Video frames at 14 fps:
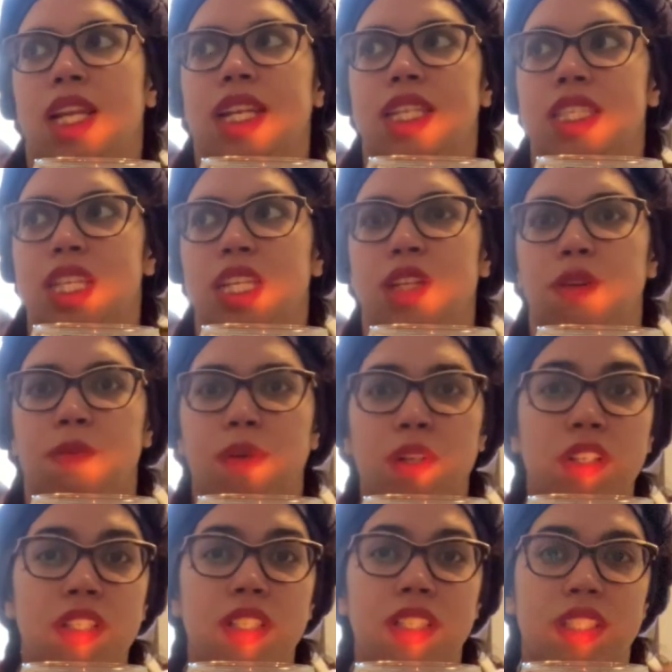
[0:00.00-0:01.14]
let's say you're
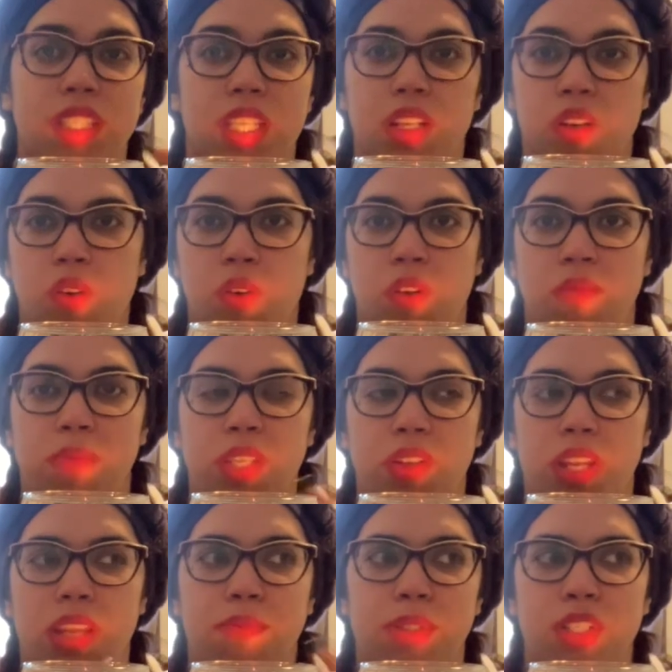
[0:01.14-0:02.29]
purchasing a home, but you're
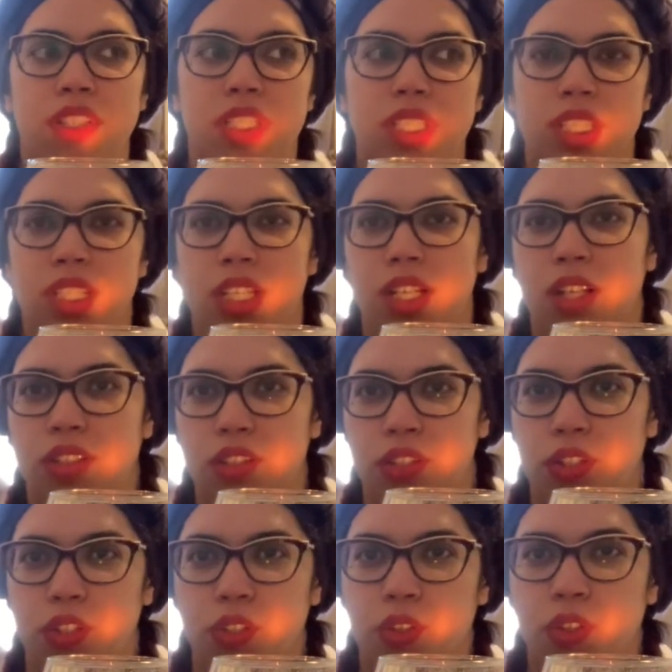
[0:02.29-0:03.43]
not purchasing it under
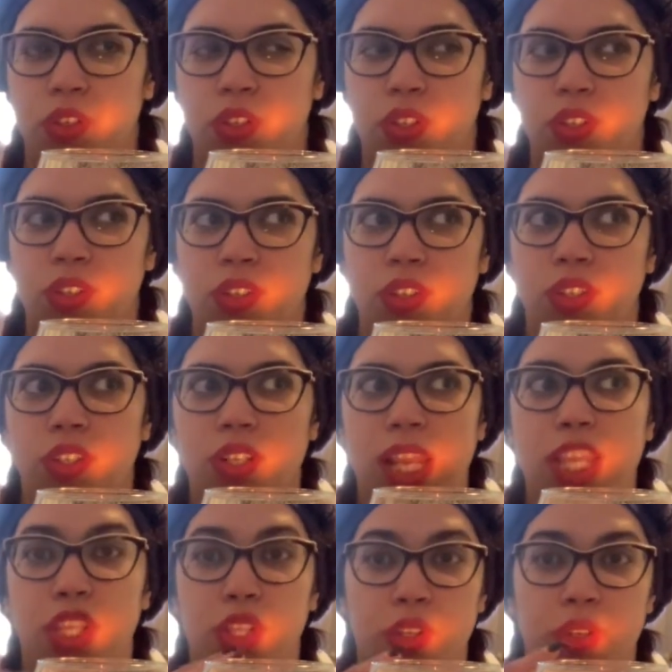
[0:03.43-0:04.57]
your
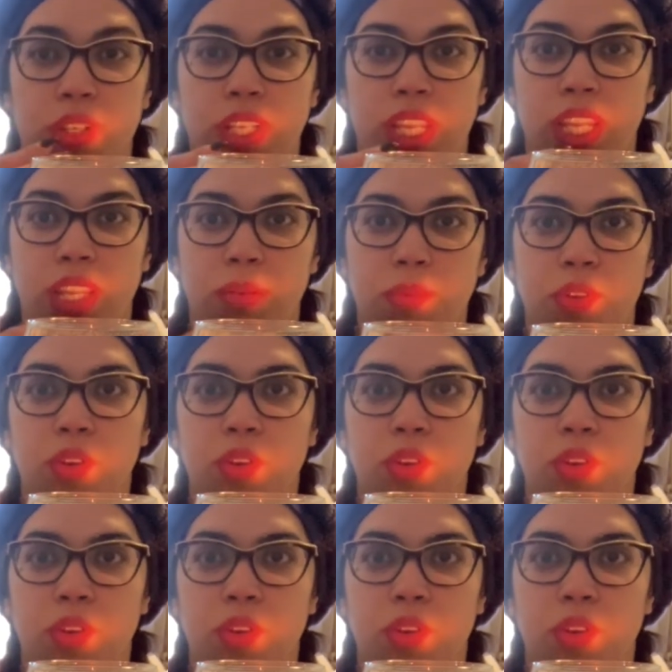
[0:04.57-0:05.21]
name.